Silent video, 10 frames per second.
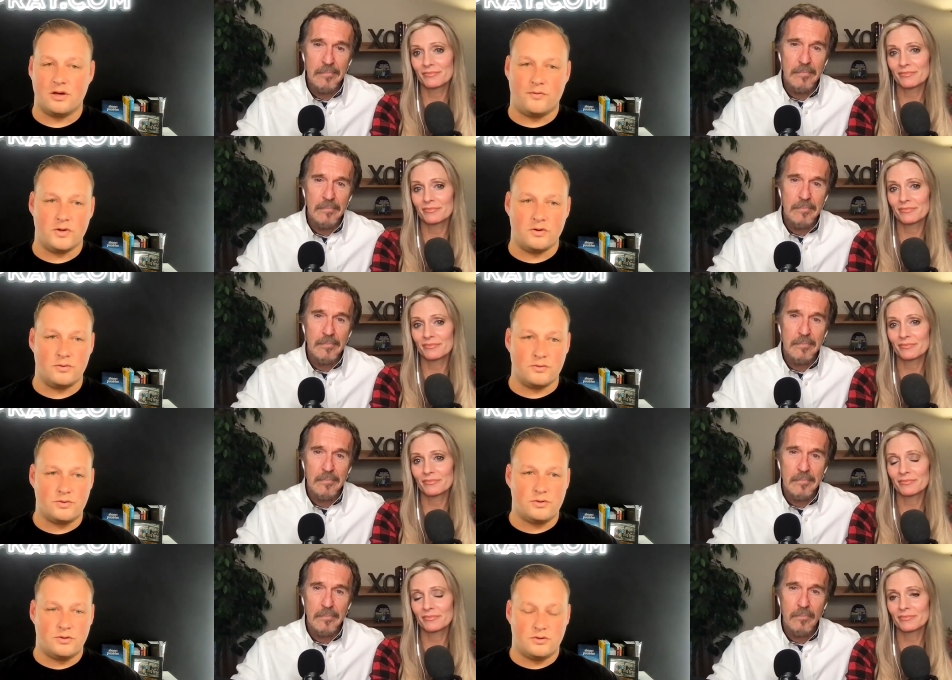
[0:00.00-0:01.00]
Speaker 1: if you
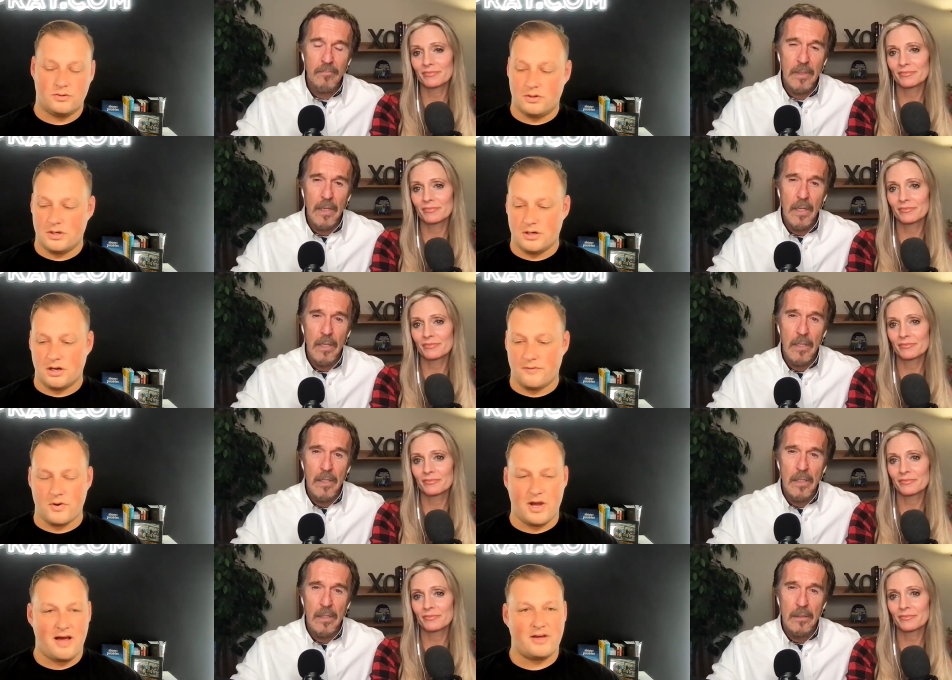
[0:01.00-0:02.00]
if you
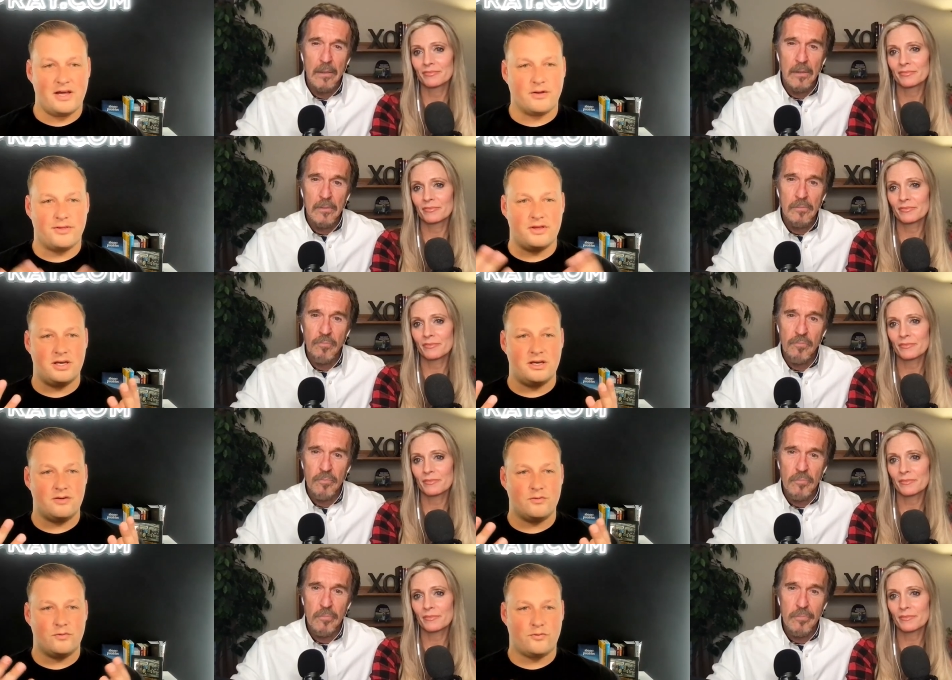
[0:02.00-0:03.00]
have a
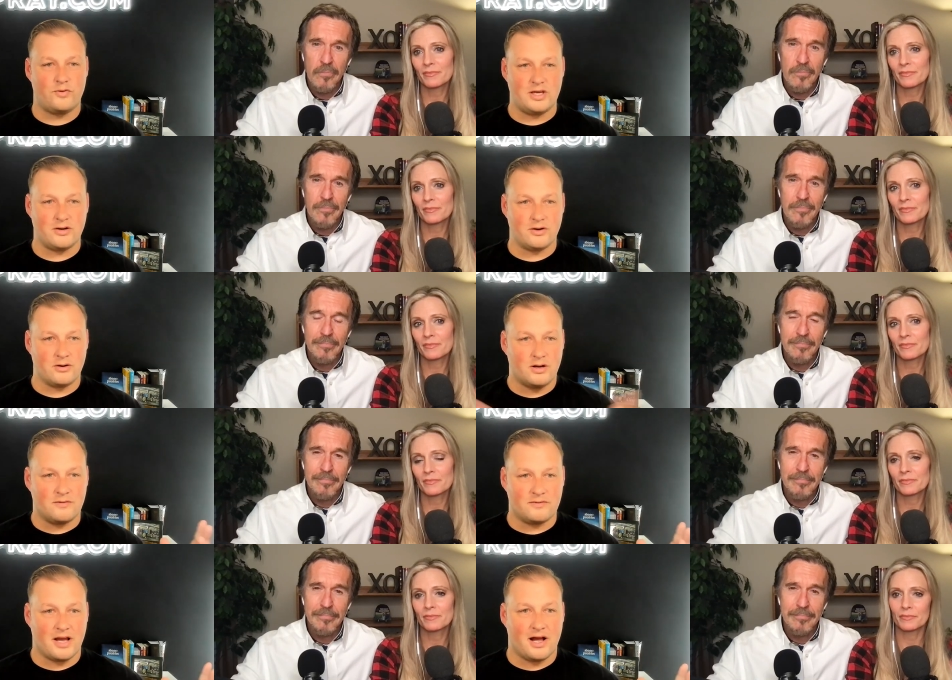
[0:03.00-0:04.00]
healthy fear
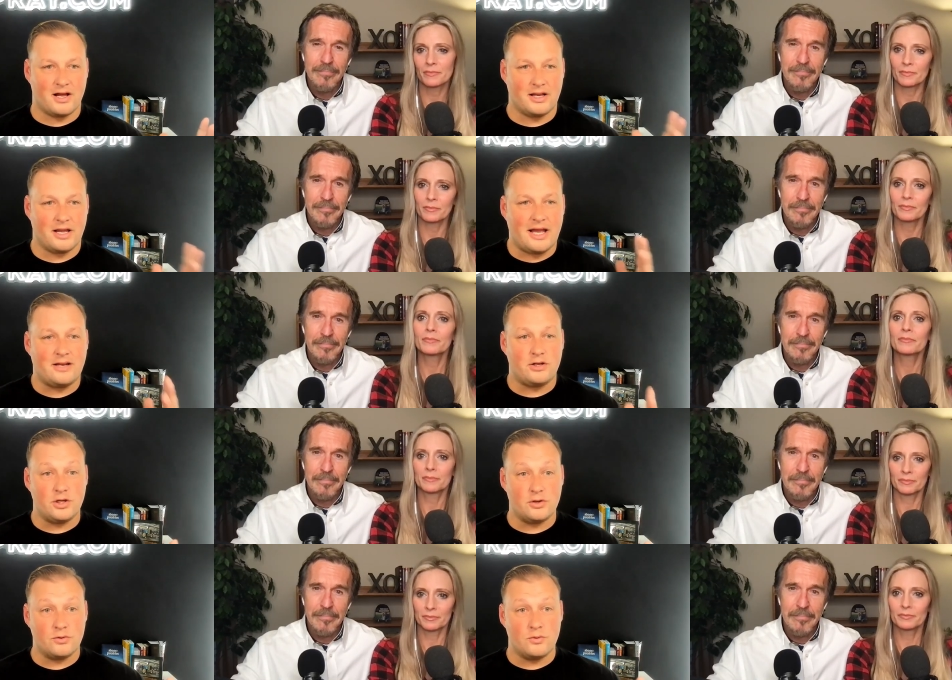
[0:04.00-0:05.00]
of god and
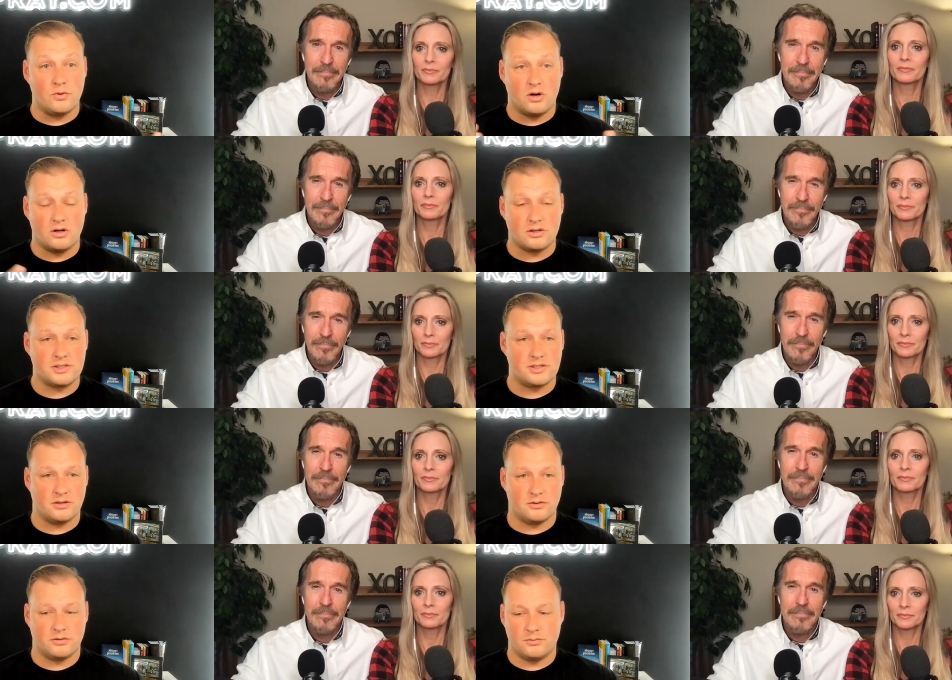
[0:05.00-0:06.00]
you
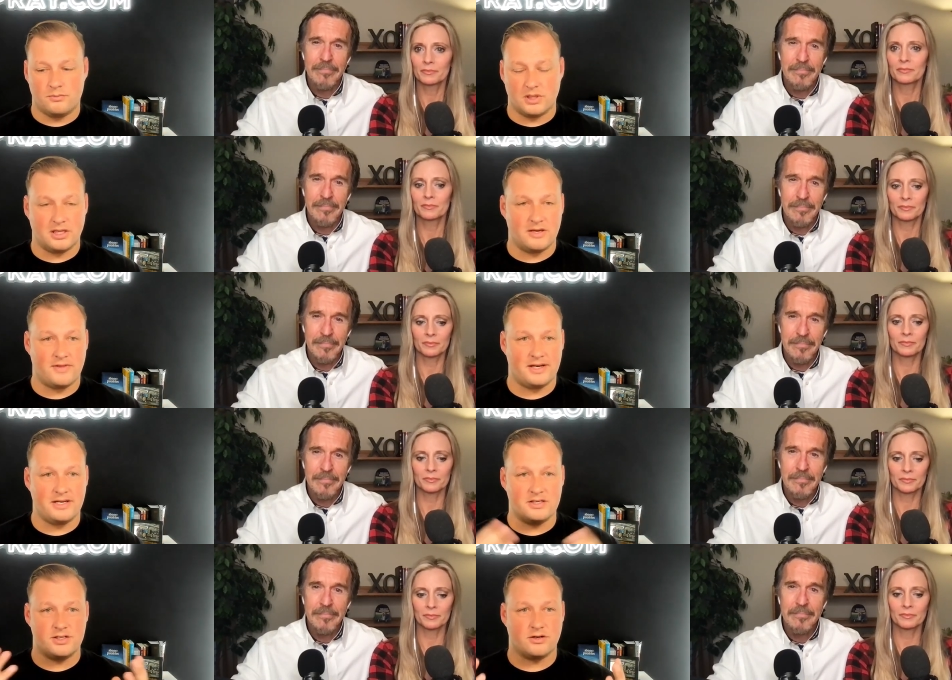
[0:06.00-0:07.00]
also believe that
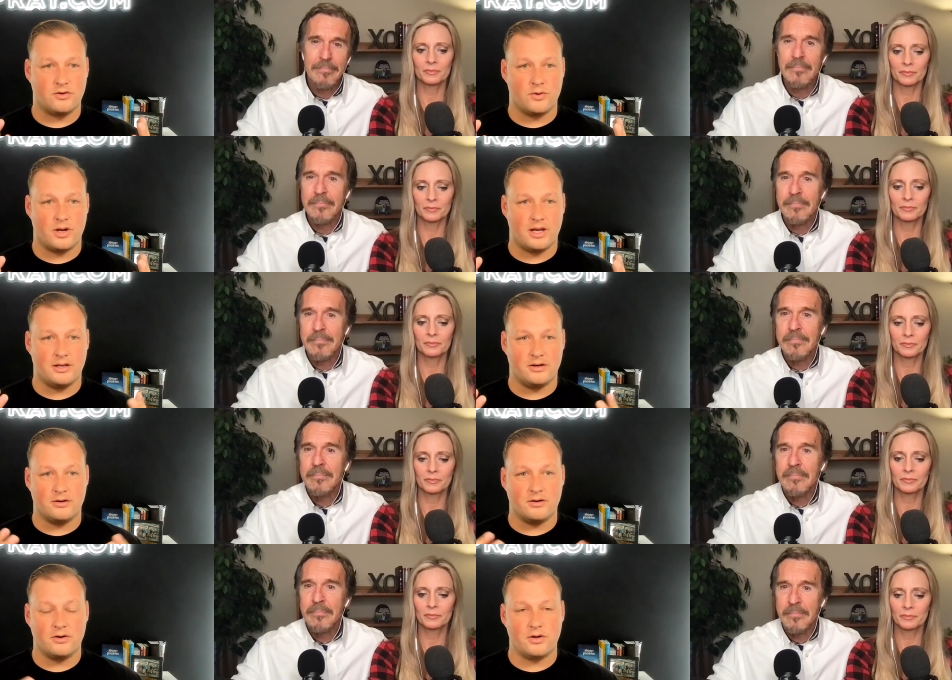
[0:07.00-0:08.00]
he is your
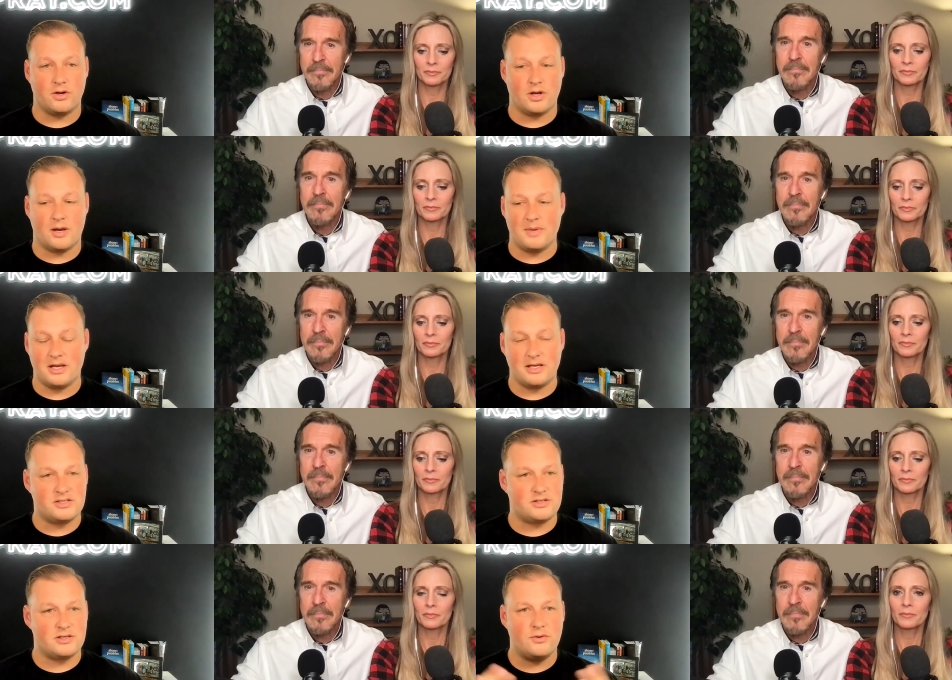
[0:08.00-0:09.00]
creator i mean it's
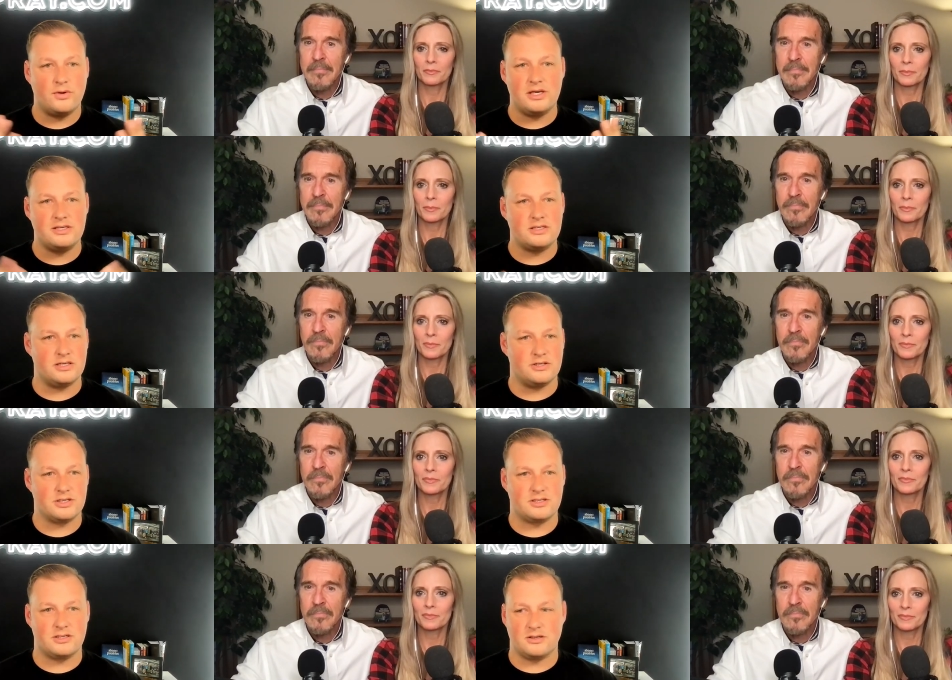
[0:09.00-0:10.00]
so easy
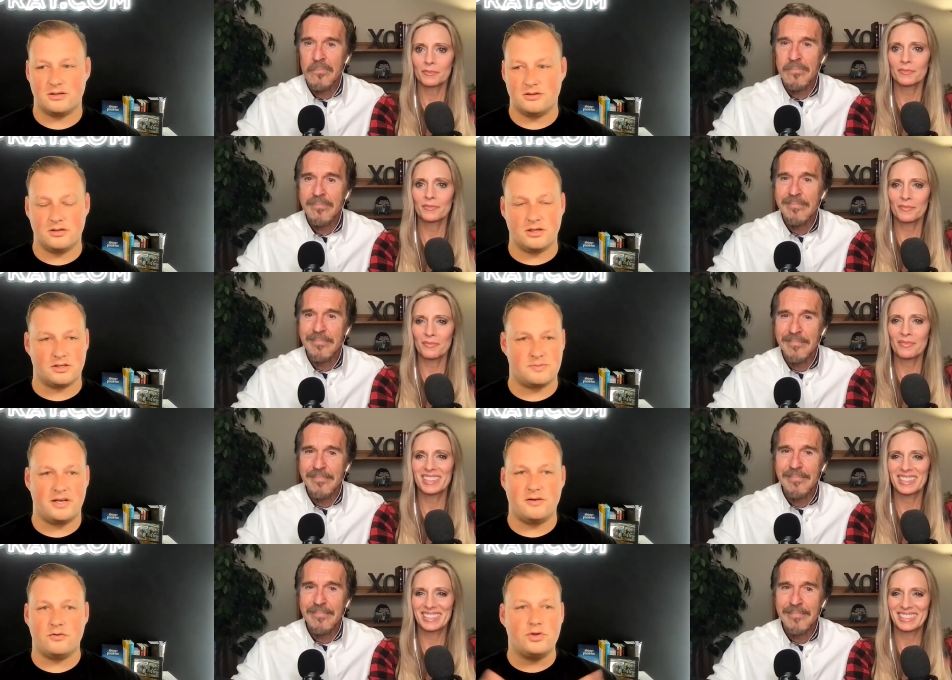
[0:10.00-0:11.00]
just to you know
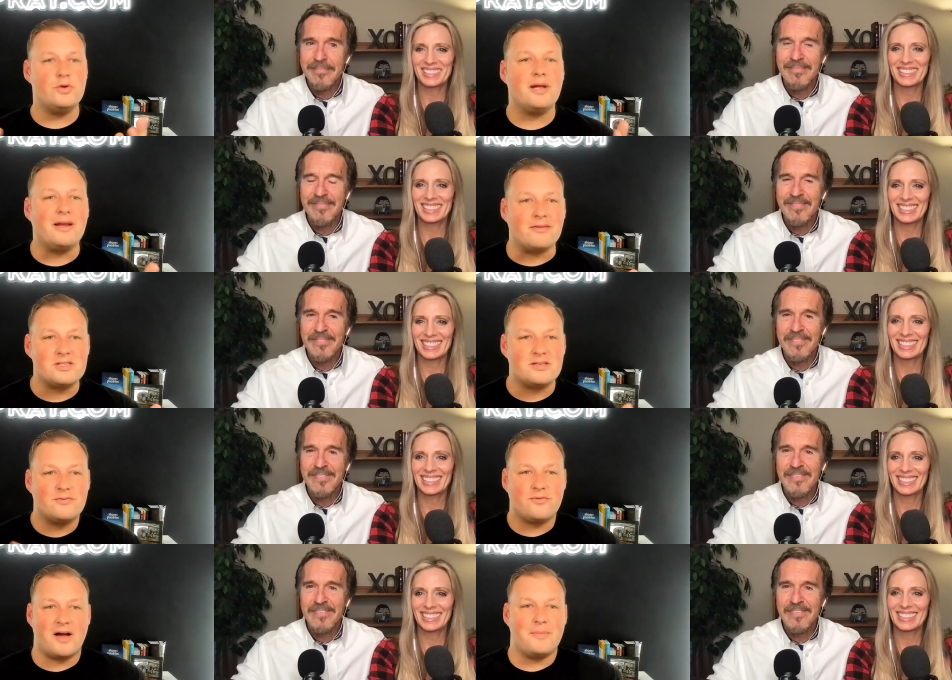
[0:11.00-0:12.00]
spend two minutes
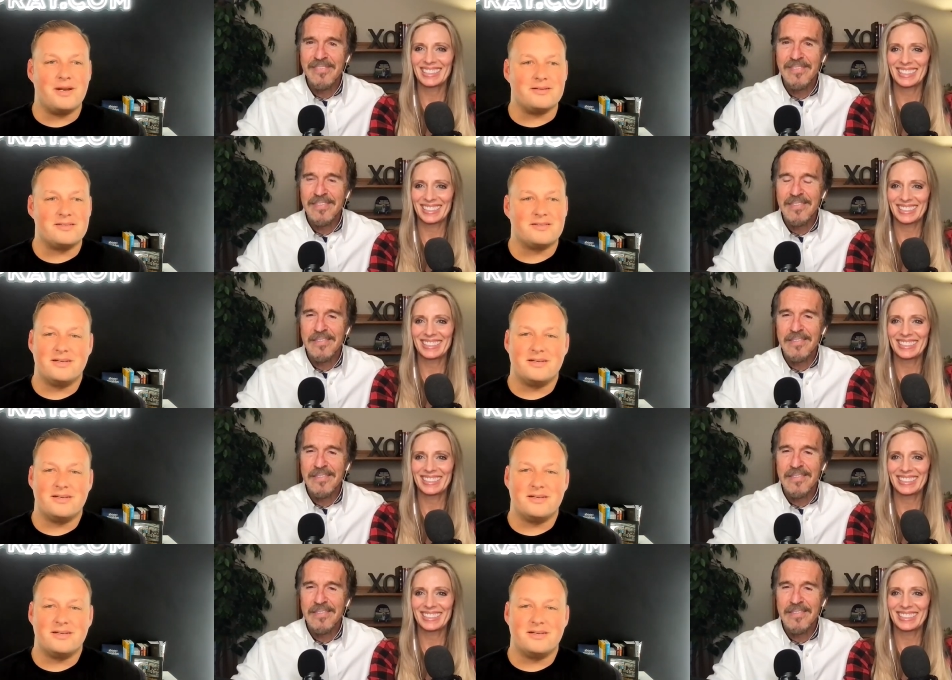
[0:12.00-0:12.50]
five minutes